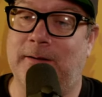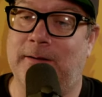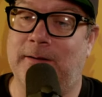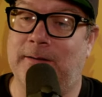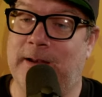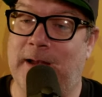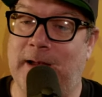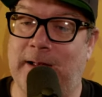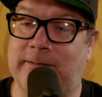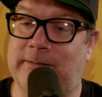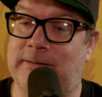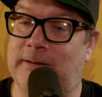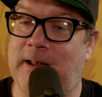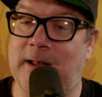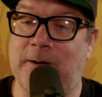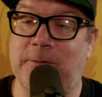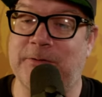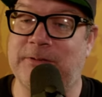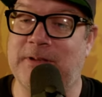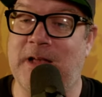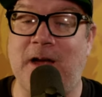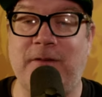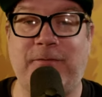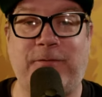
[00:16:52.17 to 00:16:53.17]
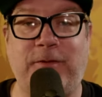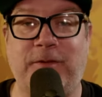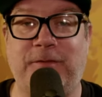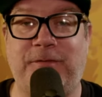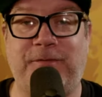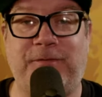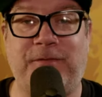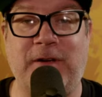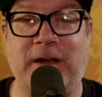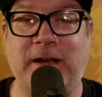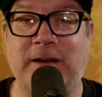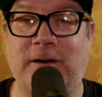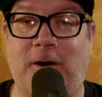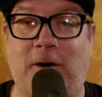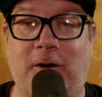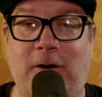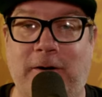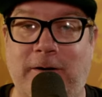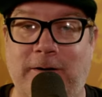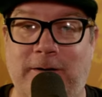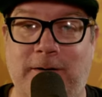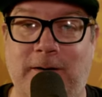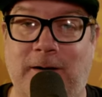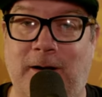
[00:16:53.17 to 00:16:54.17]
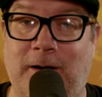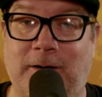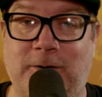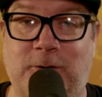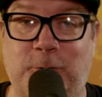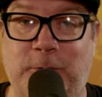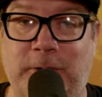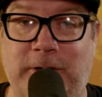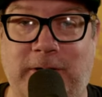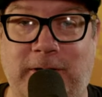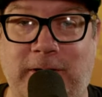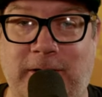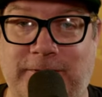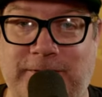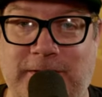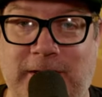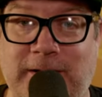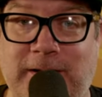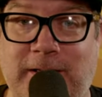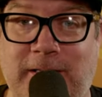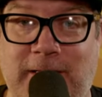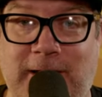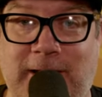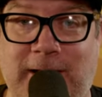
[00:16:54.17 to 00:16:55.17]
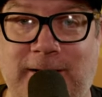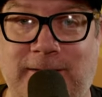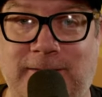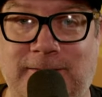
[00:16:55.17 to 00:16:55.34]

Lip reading: Yeah, today was not for the faint of heart on Twitter, I'll tell you that.